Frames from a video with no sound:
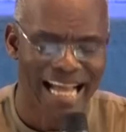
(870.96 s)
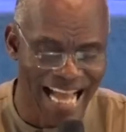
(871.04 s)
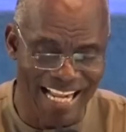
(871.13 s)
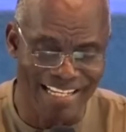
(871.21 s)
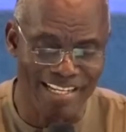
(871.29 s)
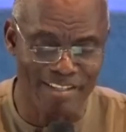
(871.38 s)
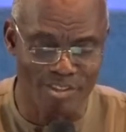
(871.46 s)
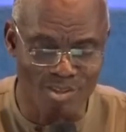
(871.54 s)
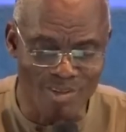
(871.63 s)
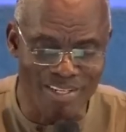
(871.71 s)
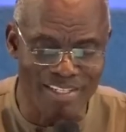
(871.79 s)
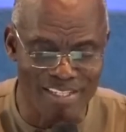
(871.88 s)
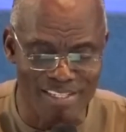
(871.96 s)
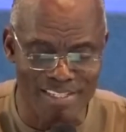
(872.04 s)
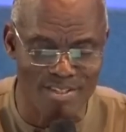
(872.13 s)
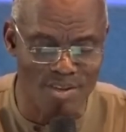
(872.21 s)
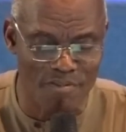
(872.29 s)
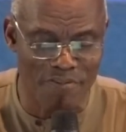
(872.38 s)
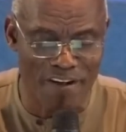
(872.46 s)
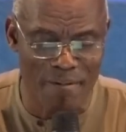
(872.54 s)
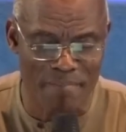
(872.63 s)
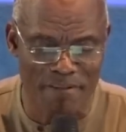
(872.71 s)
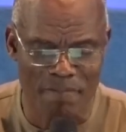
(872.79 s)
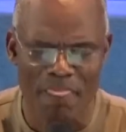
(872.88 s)
And then during the season of
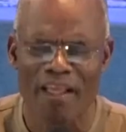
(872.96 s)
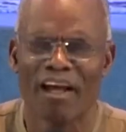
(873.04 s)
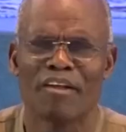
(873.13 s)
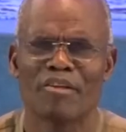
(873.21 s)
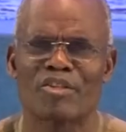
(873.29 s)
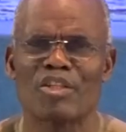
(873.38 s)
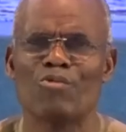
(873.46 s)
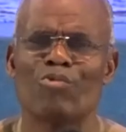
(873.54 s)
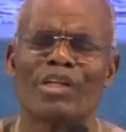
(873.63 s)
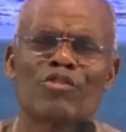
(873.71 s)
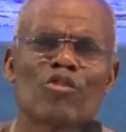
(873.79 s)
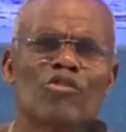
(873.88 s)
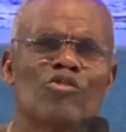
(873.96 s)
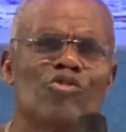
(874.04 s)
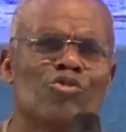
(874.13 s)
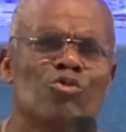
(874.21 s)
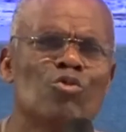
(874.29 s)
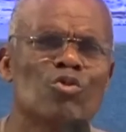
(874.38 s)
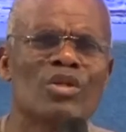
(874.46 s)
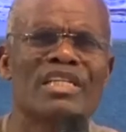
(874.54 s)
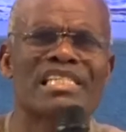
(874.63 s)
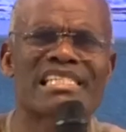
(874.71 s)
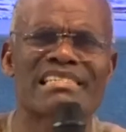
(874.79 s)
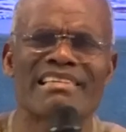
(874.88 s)
famine, you see, we don't do
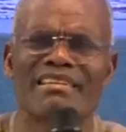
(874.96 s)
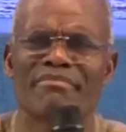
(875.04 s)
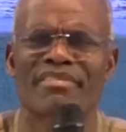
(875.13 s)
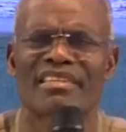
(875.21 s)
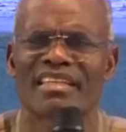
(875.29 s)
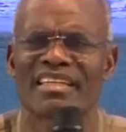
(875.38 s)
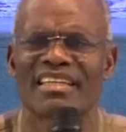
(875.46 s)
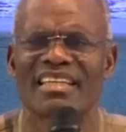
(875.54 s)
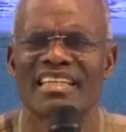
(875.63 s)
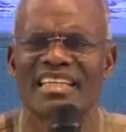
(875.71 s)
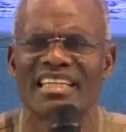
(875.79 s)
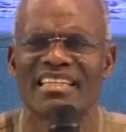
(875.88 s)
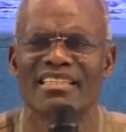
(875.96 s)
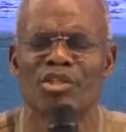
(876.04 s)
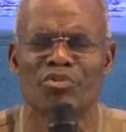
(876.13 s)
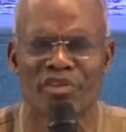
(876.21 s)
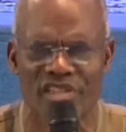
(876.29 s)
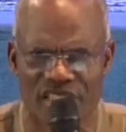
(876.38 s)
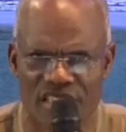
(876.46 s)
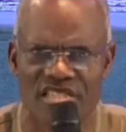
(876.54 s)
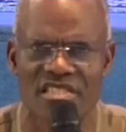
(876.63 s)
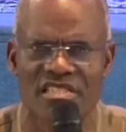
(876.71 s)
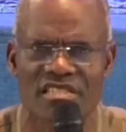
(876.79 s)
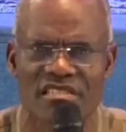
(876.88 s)
the same thing in different
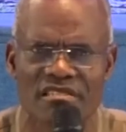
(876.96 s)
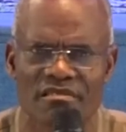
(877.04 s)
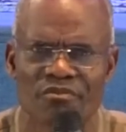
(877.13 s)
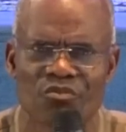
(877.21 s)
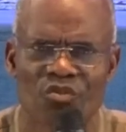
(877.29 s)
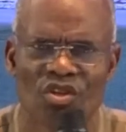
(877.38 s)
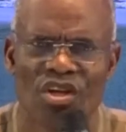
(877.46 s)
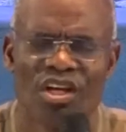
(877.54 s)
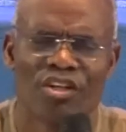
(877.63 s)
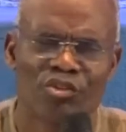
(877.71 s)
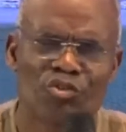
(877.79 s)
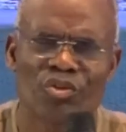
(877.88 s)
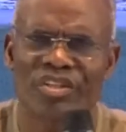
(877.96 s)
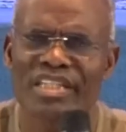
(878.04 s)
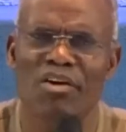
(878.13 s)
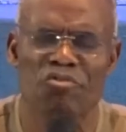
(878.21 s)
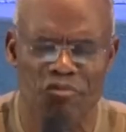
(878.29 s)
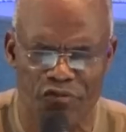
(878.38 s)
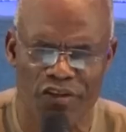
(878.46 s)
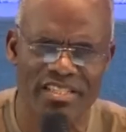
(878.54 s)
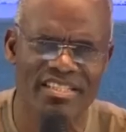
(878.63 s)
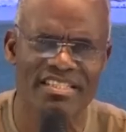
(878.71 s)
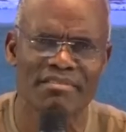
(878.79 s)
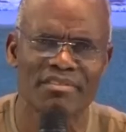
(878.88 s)
seasons. During their
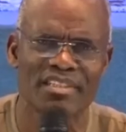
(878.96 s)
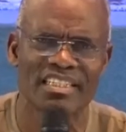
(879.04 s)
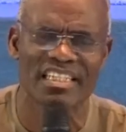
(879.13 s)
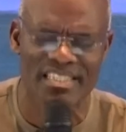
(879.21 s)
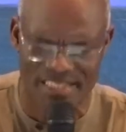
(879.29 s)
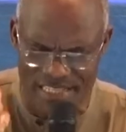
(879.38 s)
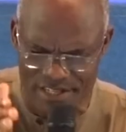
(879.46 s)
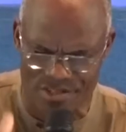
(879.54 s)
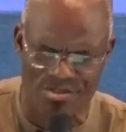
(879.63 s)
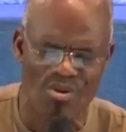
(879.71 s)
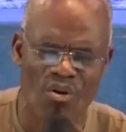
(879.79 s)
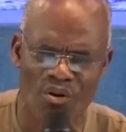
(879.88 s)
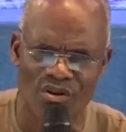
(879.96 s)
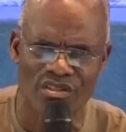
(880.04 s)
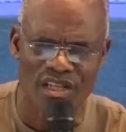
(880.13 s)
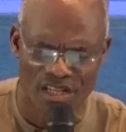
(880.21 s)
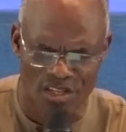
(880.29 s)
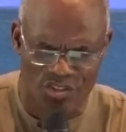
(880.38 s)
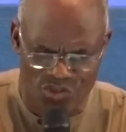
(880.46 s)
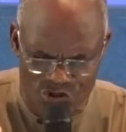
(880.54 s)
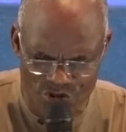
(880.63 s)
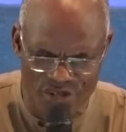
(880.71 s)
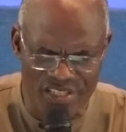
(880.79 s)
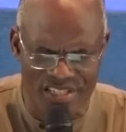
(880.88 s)
first seven years, they stored.
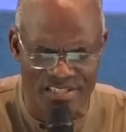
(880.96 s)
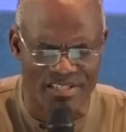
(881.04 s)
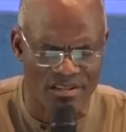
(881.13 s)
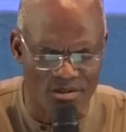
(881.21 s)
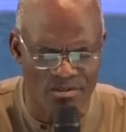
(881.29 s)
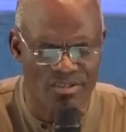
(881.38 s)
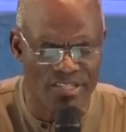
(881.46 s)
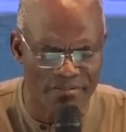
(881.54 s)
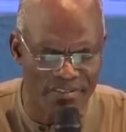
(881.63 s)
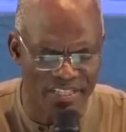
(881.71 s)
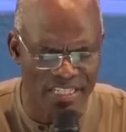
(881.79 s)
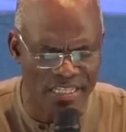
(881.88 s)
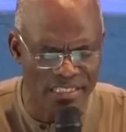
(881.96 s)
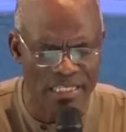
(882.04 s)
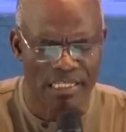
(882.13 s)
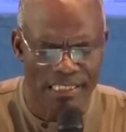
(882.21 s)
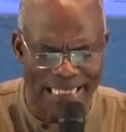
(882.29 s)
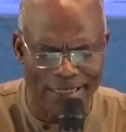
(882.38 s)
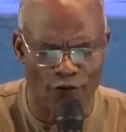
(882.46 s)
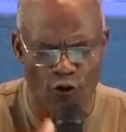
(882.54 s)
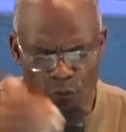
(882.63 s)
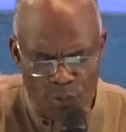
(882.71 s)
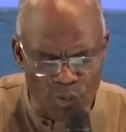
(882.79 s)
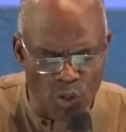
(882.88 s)
During the second seven years, they
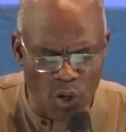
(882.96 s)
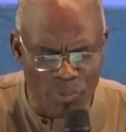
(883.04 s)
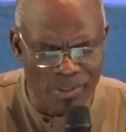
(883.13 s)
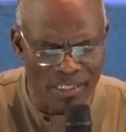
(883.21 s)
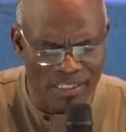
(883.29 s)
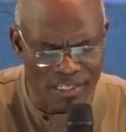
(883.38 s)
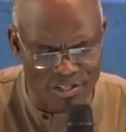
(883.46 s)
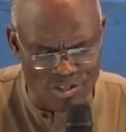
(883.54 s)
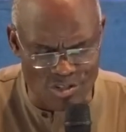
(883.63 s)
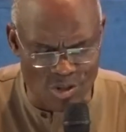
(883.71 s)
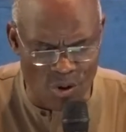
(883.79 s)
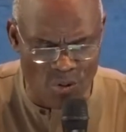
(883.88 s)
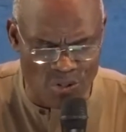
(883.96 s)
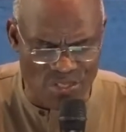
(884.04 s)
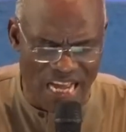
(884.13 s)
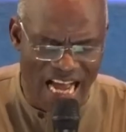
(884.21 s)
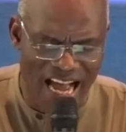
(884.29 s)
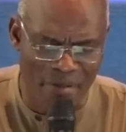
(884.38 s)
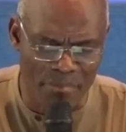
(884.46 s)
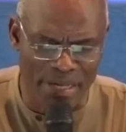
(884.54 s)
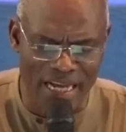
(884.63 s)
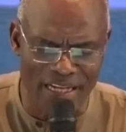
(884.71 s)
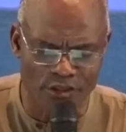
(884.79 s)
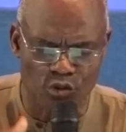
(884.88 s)
opened up the stores and
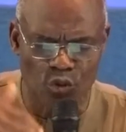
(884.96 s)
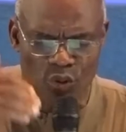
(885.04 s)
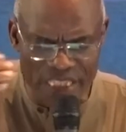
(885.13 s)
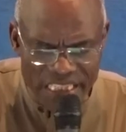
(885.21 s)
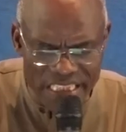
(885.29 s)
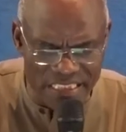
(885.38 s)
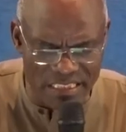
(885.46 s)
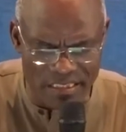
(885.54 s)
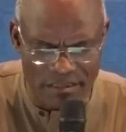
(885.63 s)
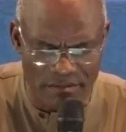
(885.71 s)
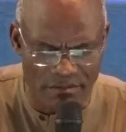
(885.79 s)
began to eat